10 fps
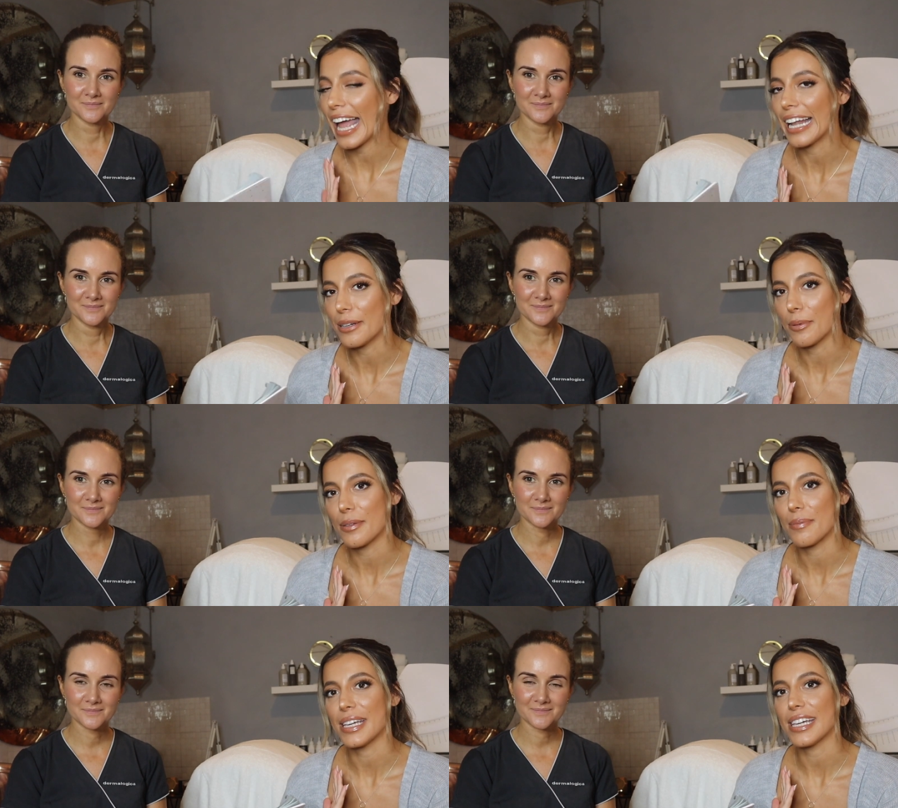Speaker 1: Kelly
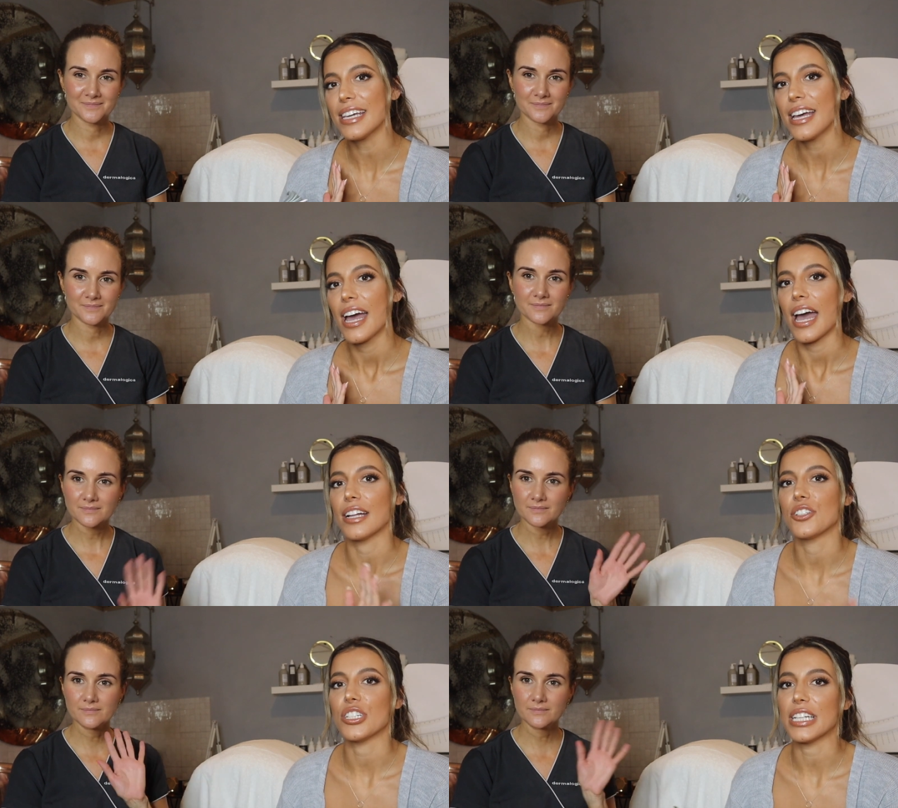with me
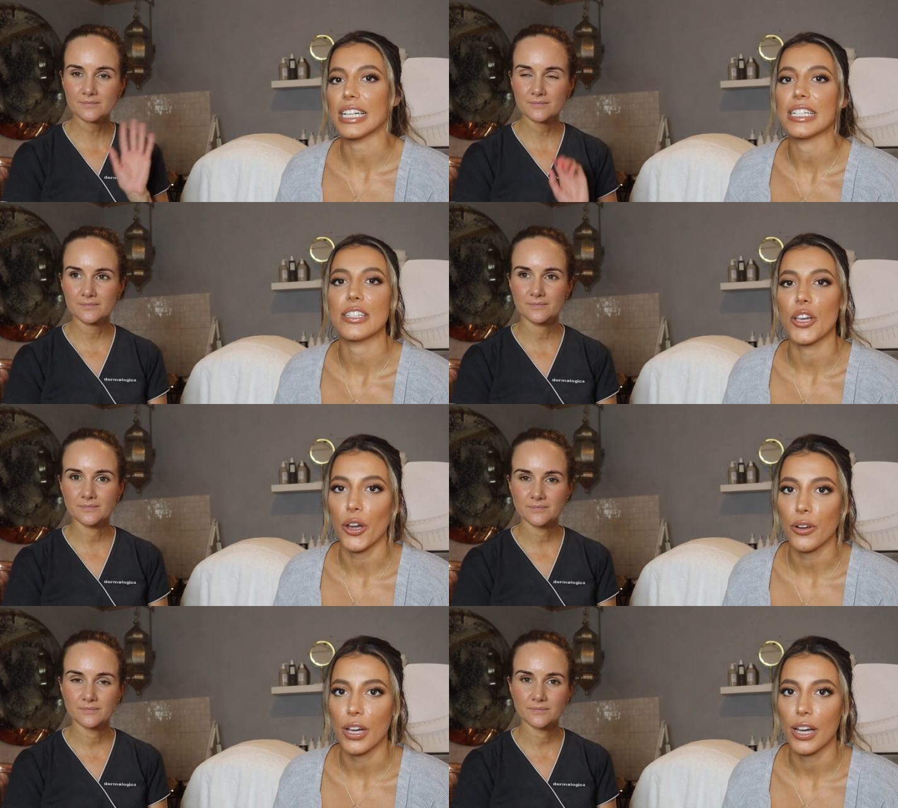and she is the
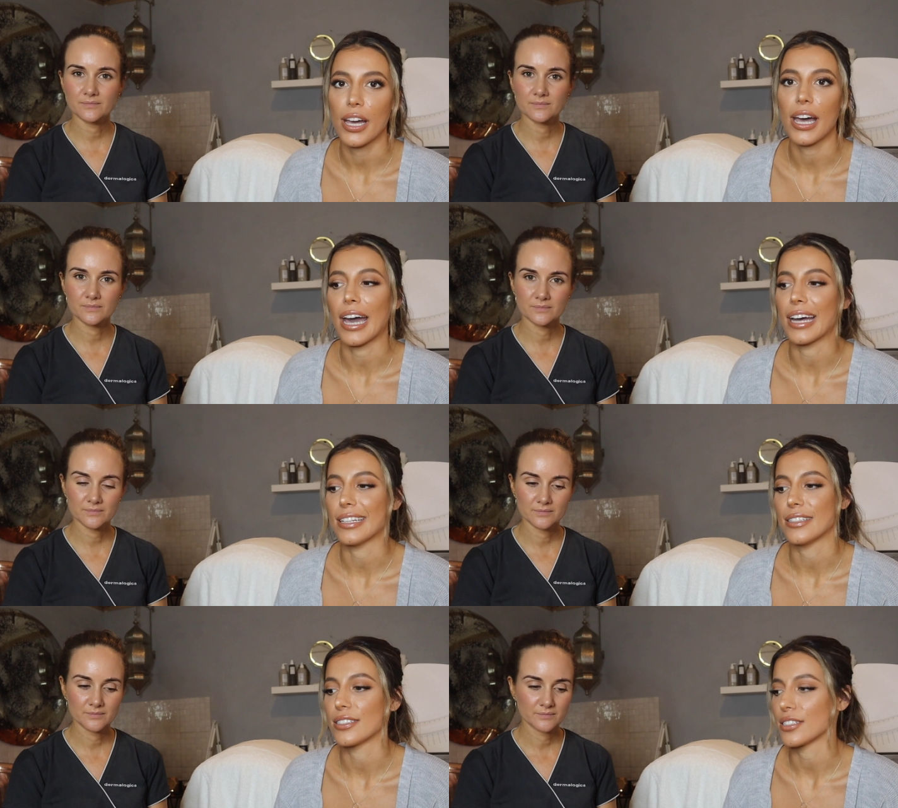owner
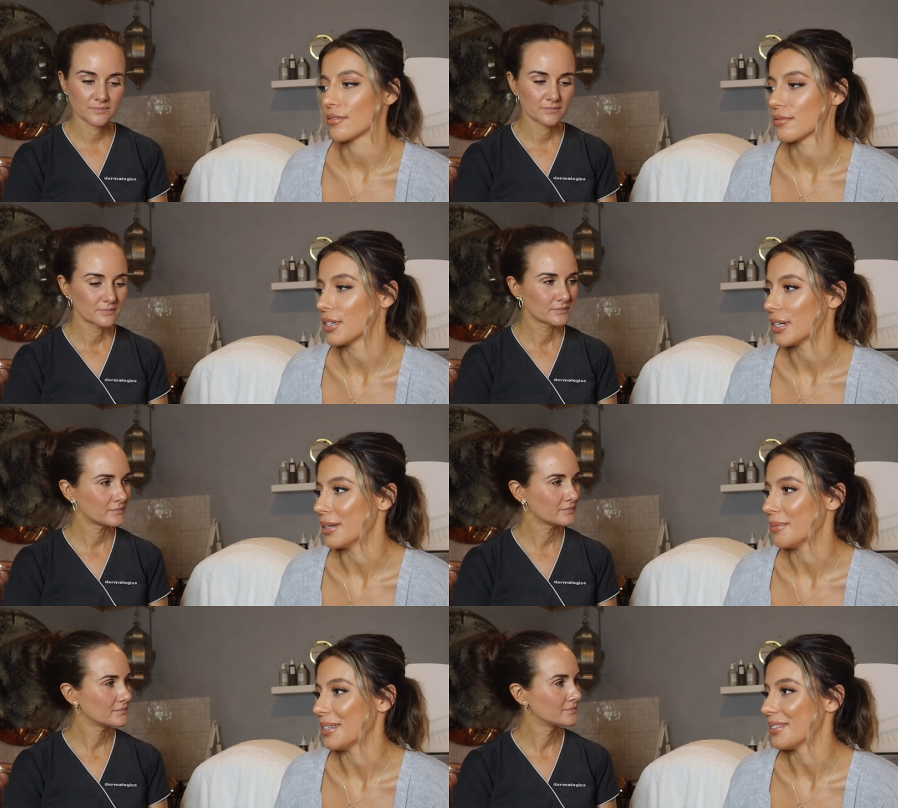and
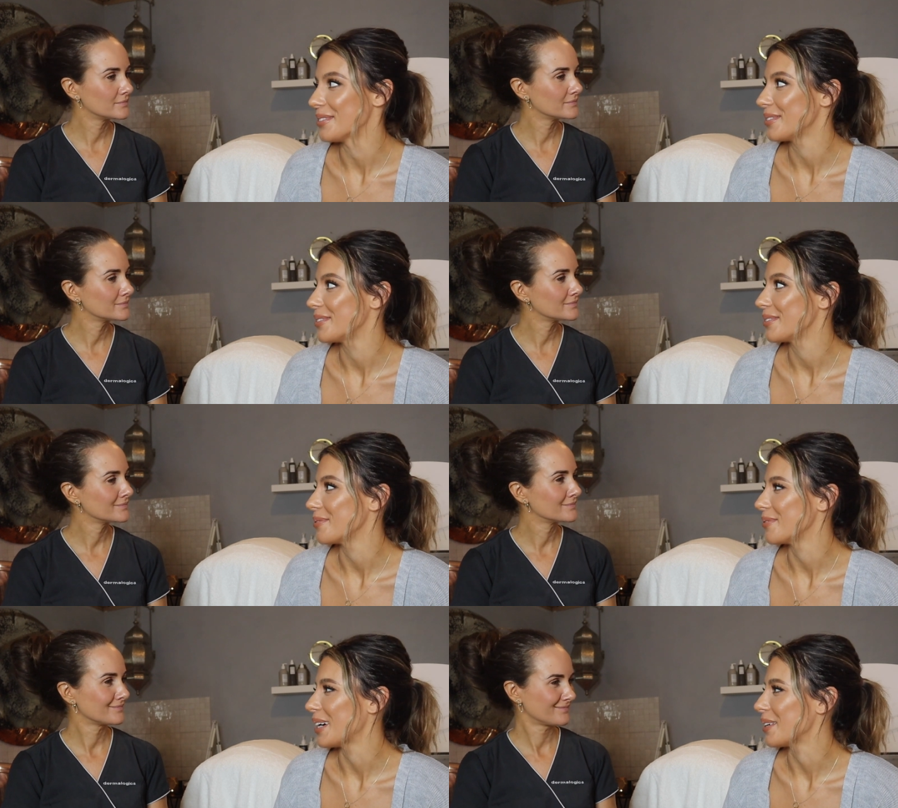I mean
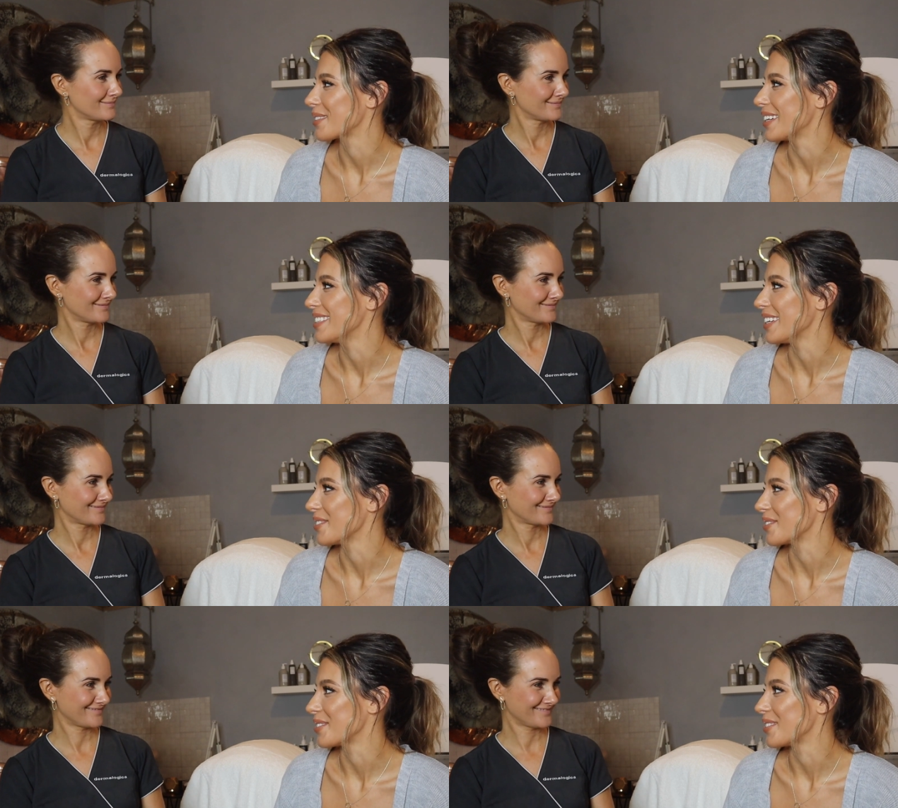what else can I say?
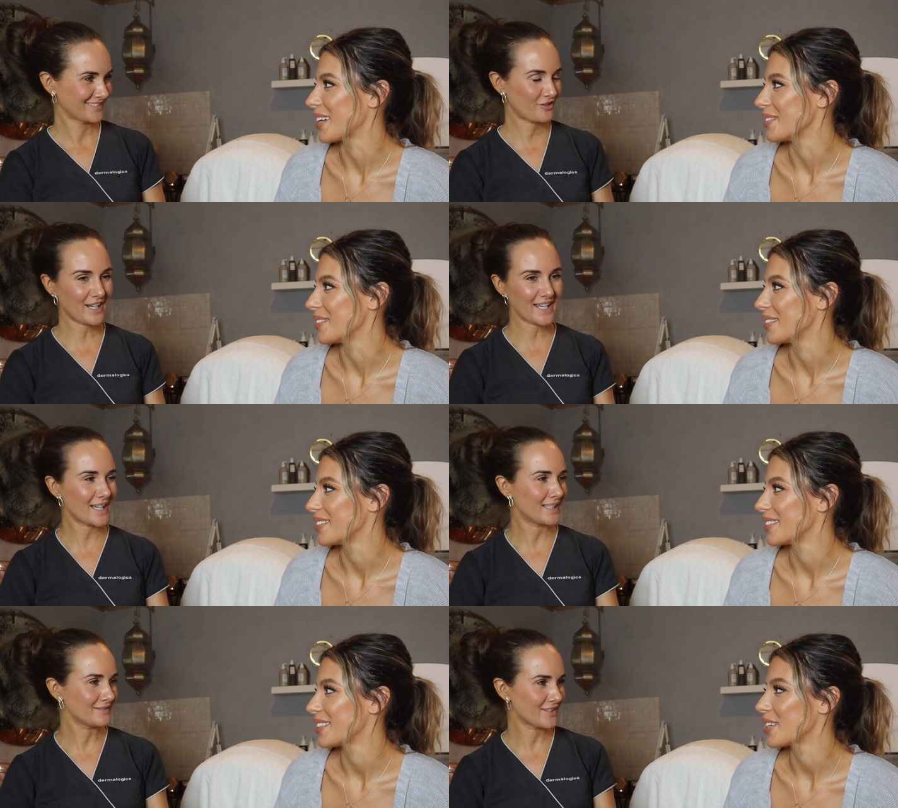
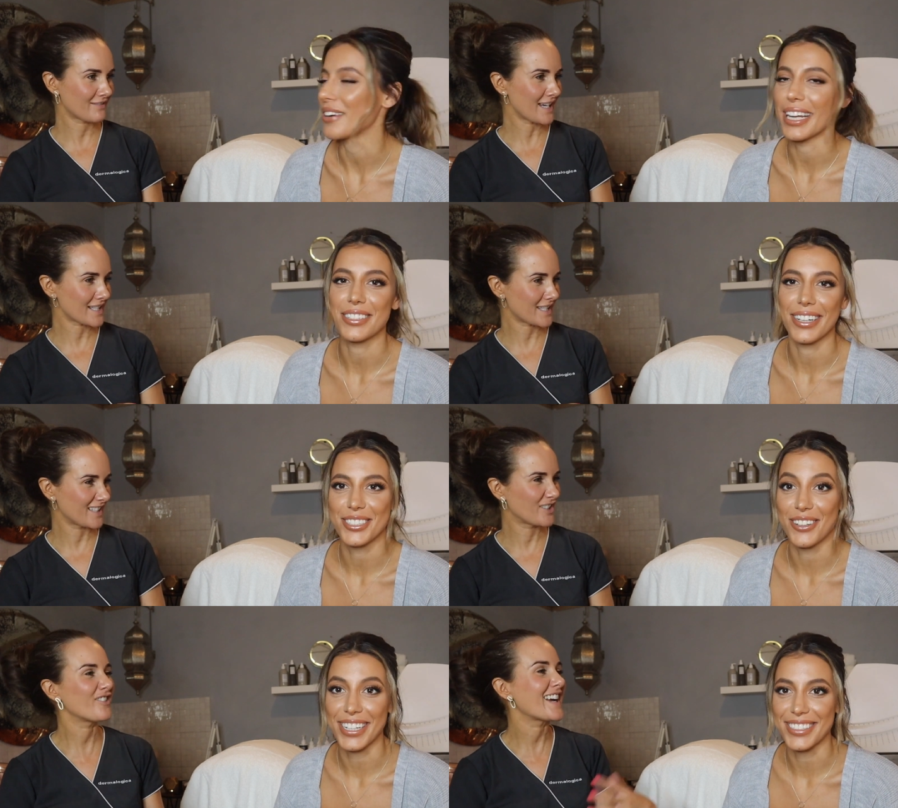
Speaker 2: Creator, director,
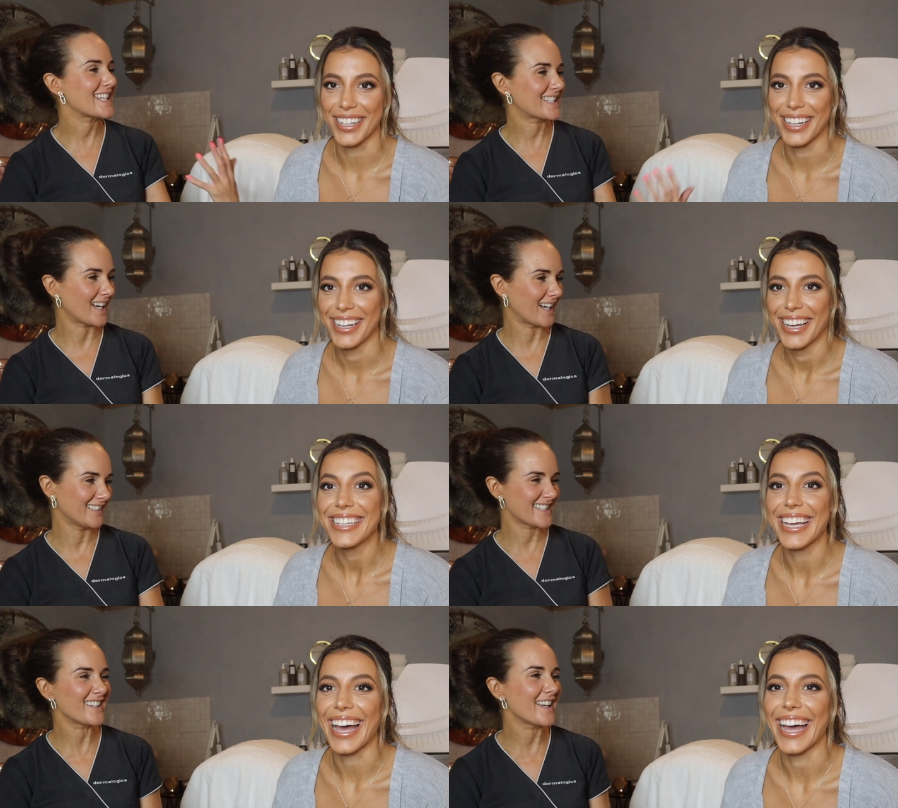director. creator.
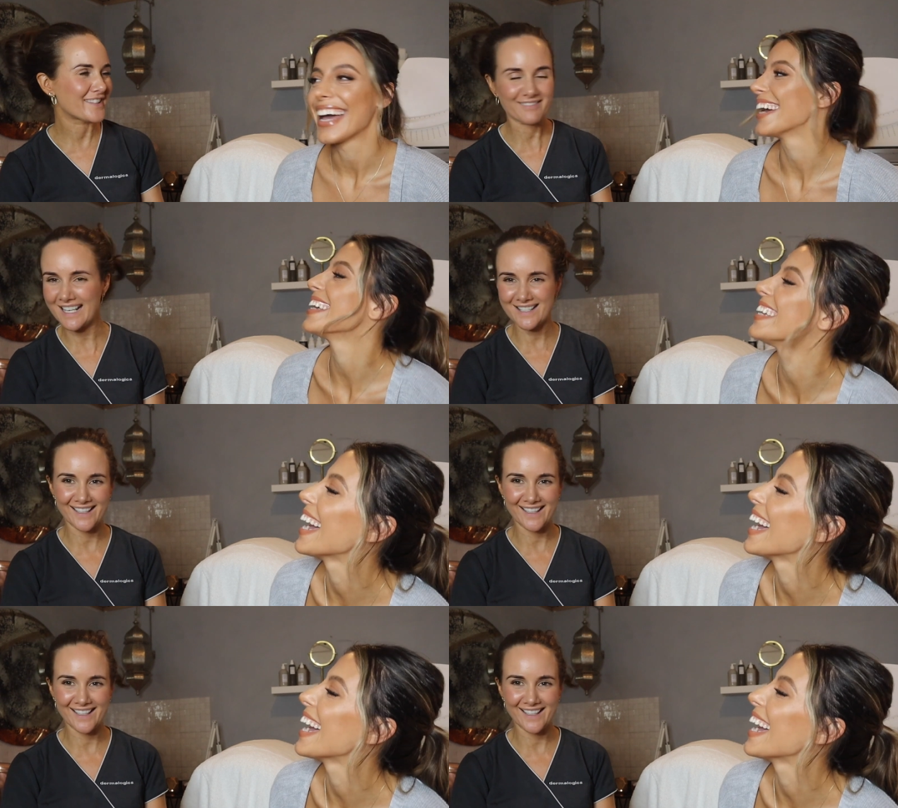I yeah. Like director.